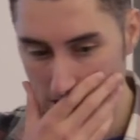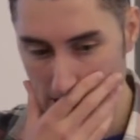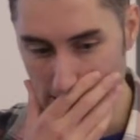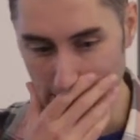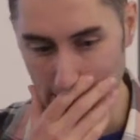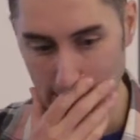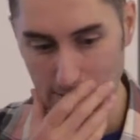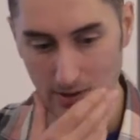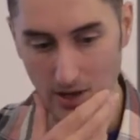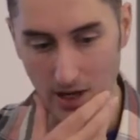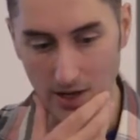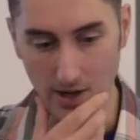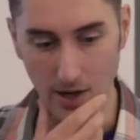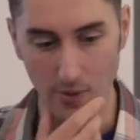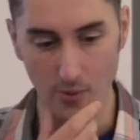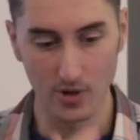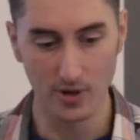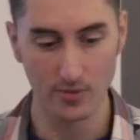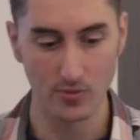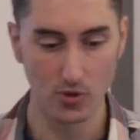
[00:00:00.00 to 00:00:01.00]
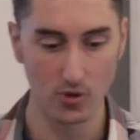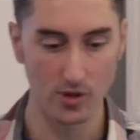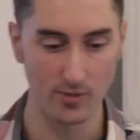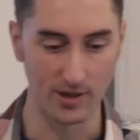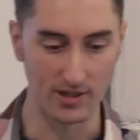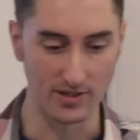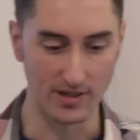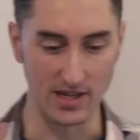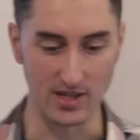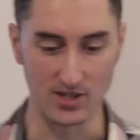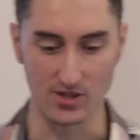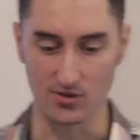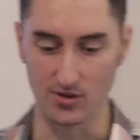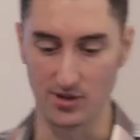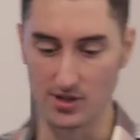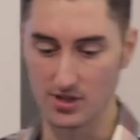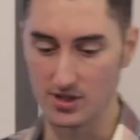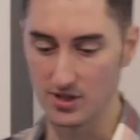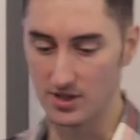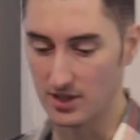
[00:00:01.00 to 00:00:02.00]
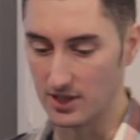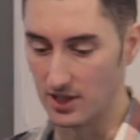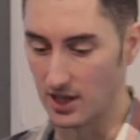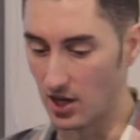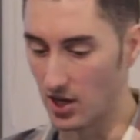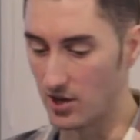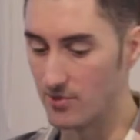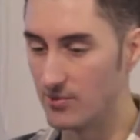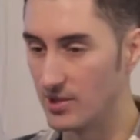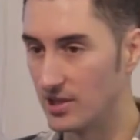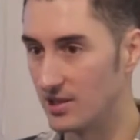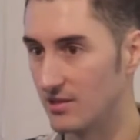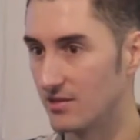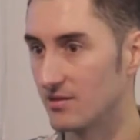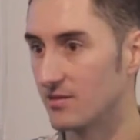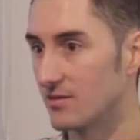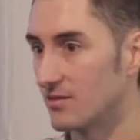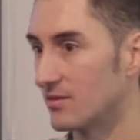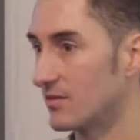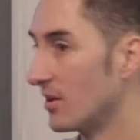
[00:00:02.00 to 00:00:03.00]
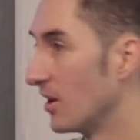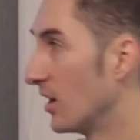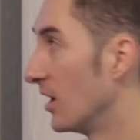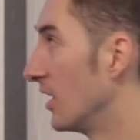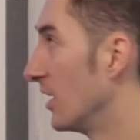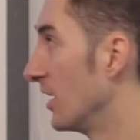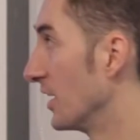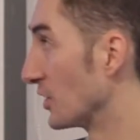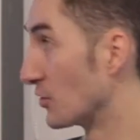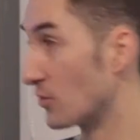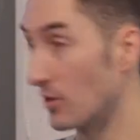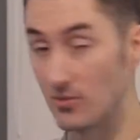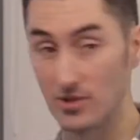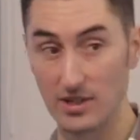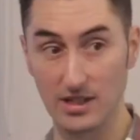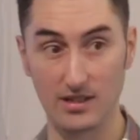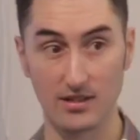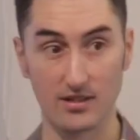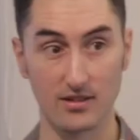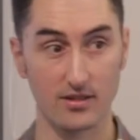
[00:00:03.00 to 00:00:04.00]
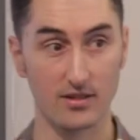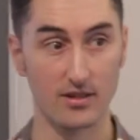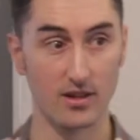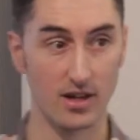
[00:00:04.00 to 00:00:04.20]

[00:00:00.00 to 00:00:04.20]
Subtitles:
So when I'm talking about data storage, I mean encrypting it.